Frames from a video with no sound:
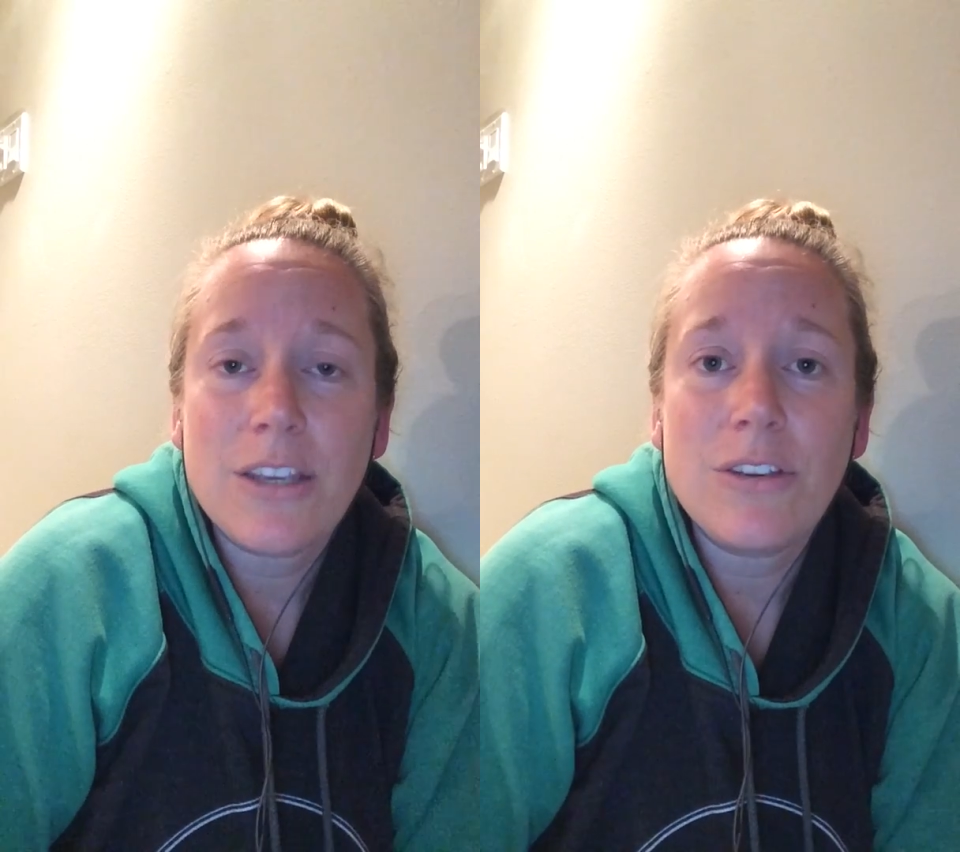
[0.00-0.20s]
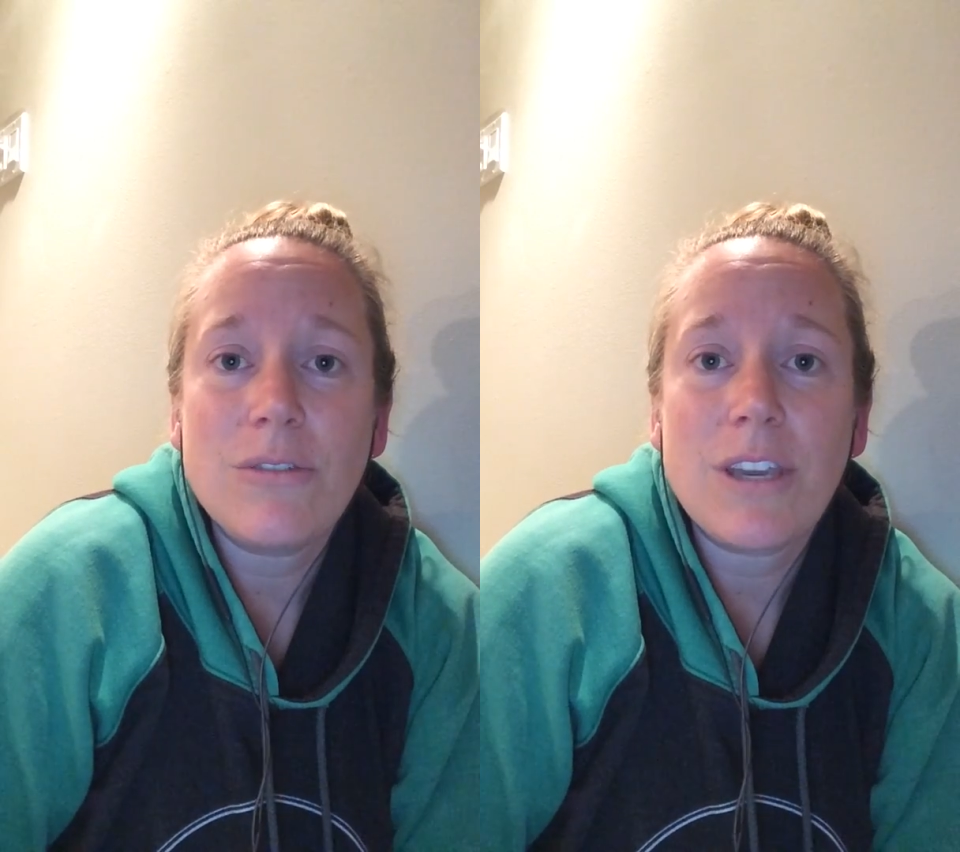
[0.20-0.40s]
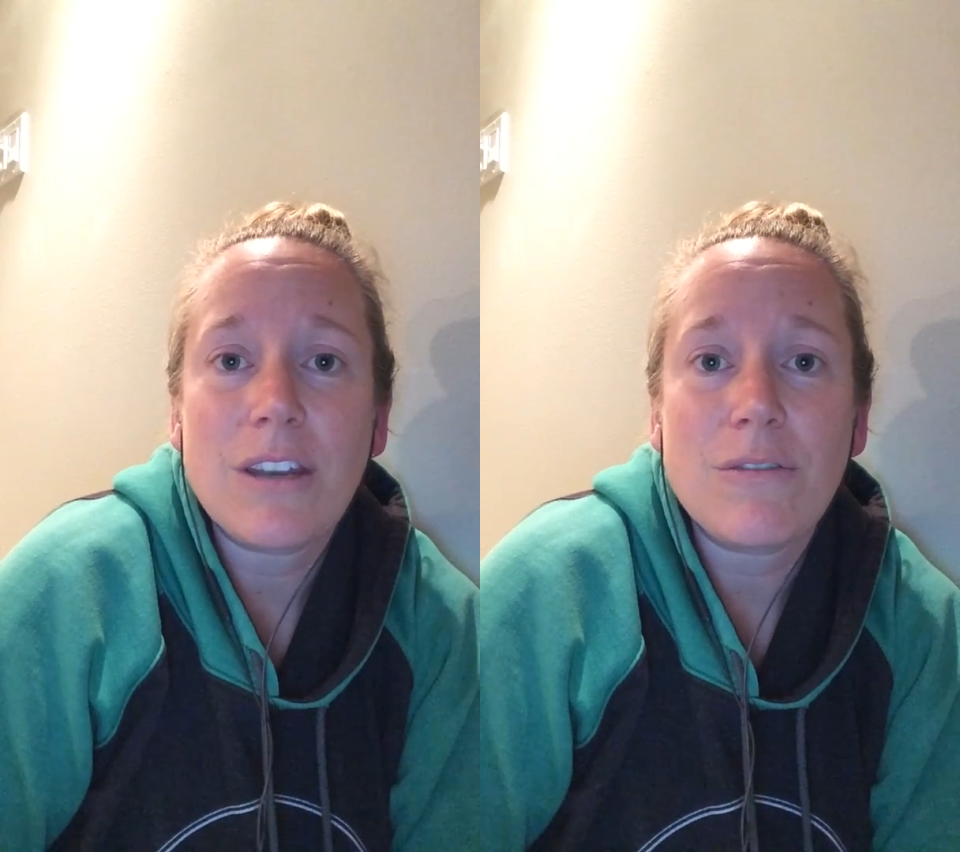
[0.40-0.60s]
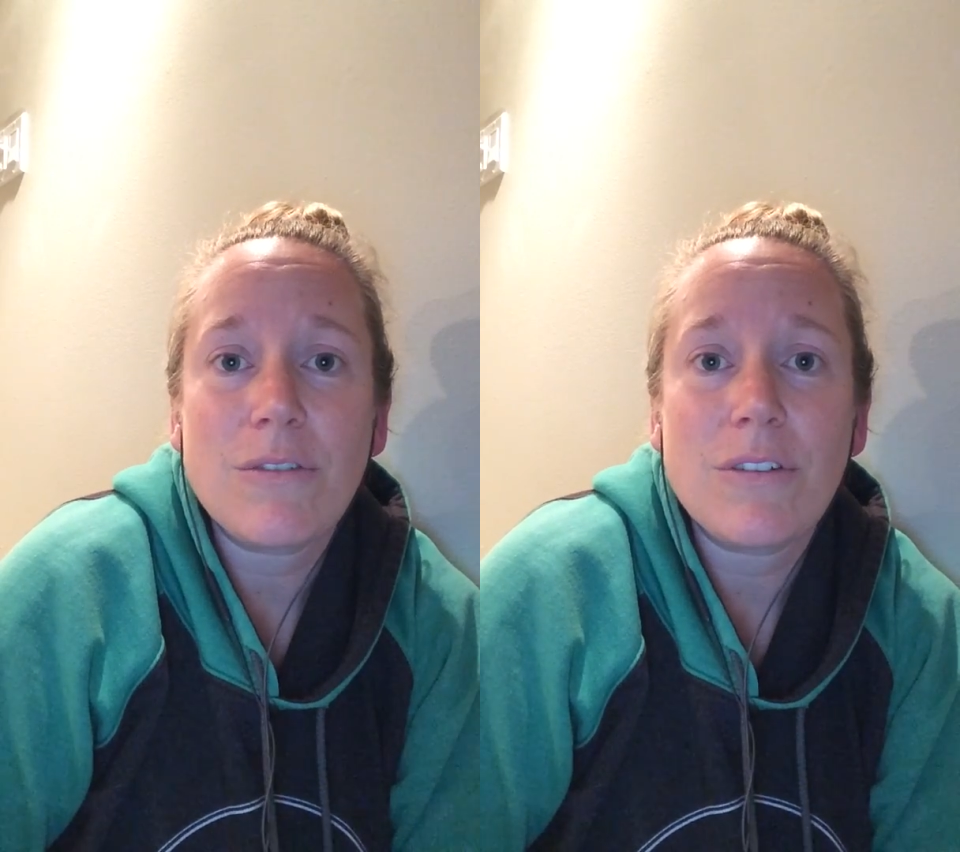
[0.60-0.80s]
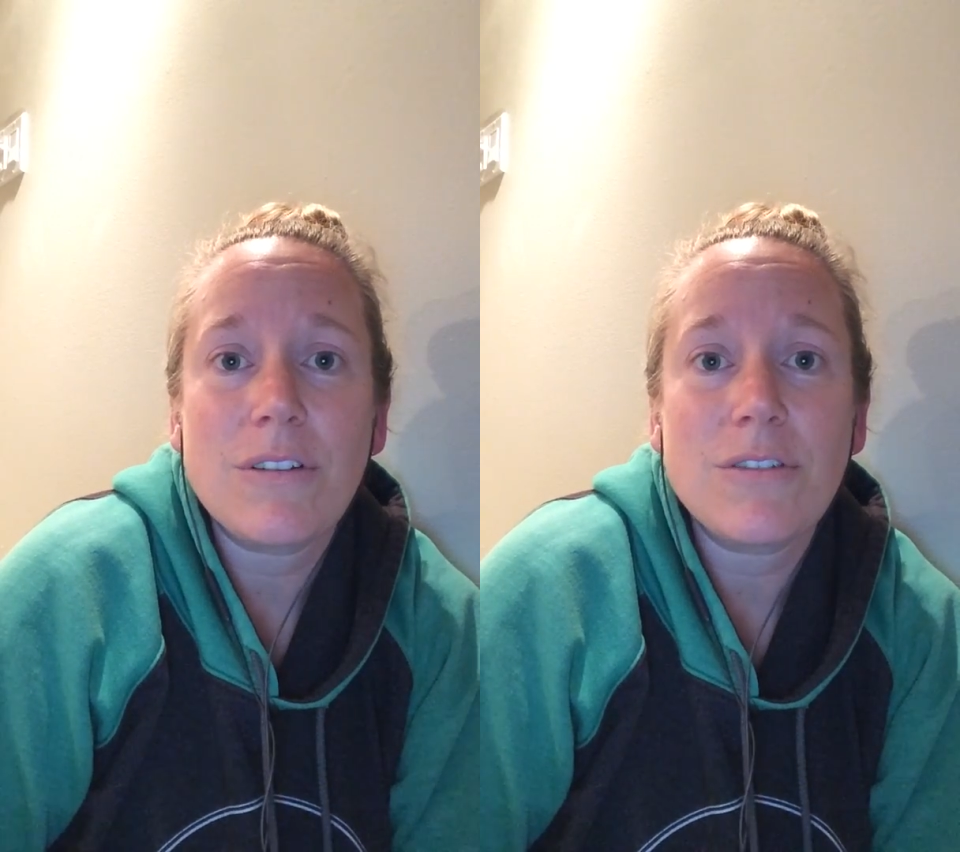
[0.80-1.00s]
You
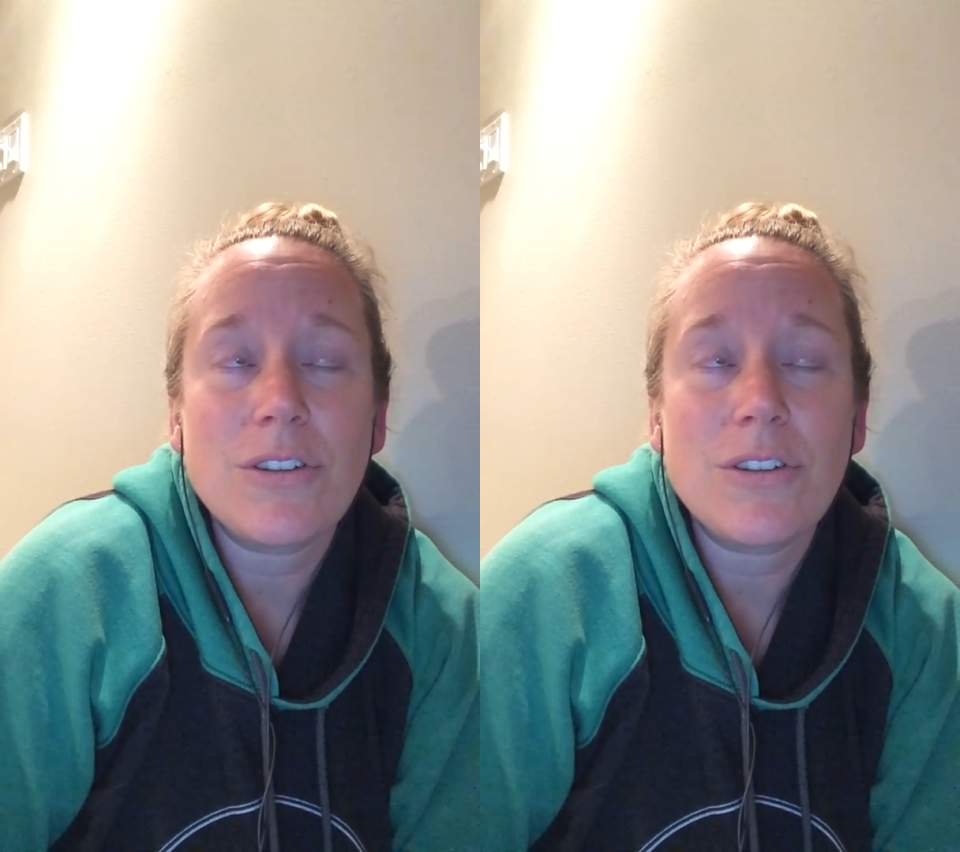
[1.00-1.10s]
can